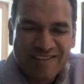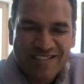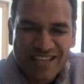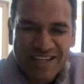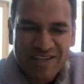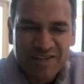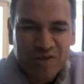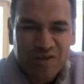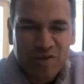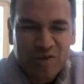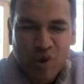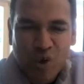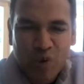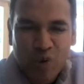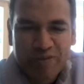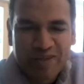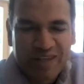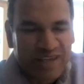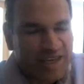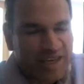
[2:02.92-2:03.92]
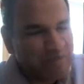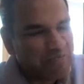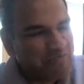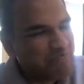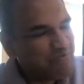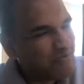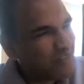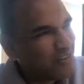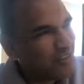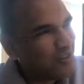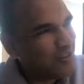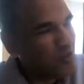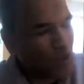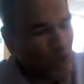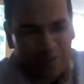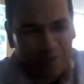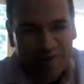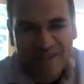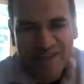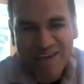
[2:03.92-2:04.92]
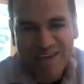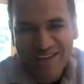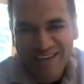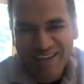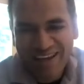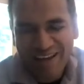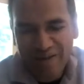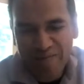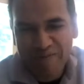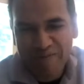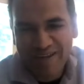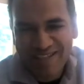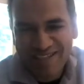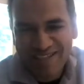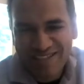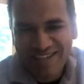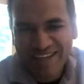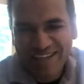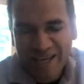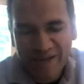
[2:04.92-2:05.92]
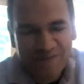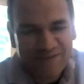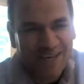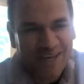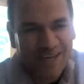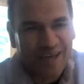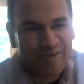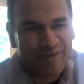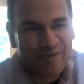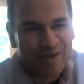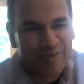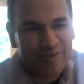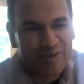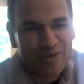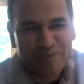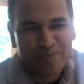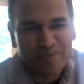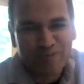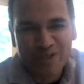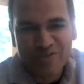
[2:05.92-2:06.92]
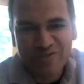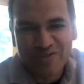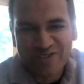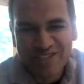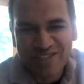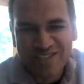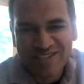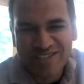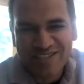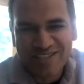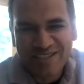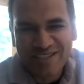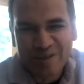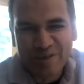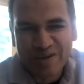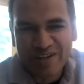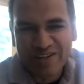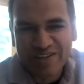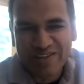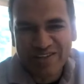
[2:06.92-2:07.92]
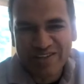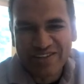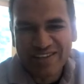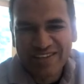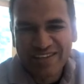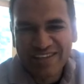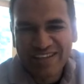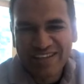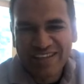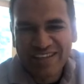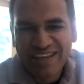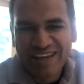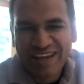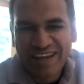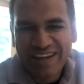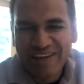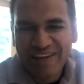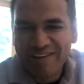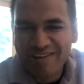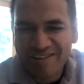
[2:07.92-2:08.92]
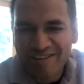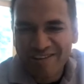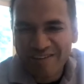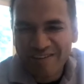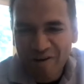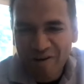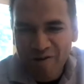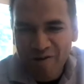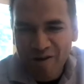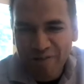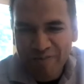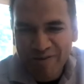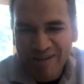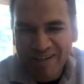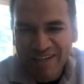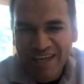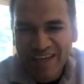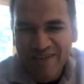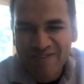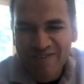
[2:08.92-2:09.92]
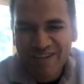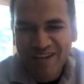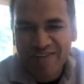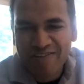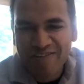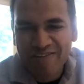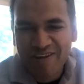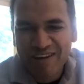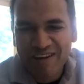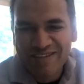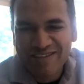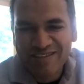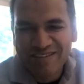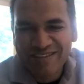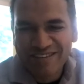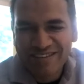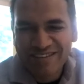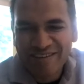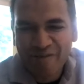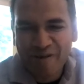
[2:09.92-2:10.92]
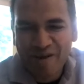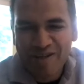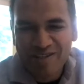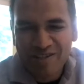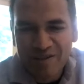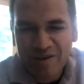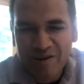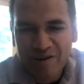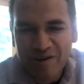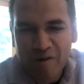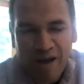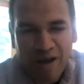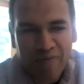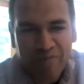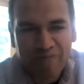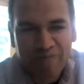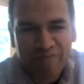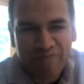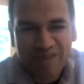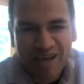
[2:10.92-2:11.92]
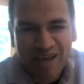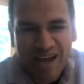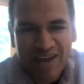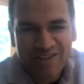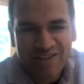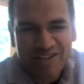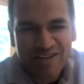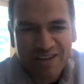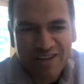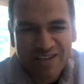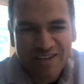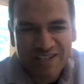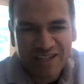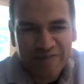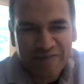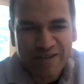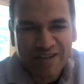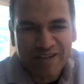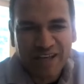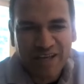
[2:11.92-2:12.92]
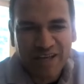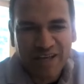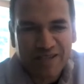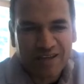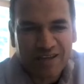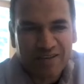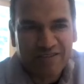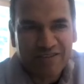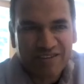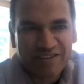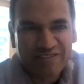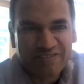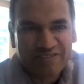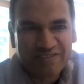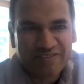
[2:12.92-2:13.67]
said you normally are based in Cape Town, one of the most beautiful cities in the world. But you didn't grow up in Cape Town, right? Where did you grow up? How did you end up in Cape Town?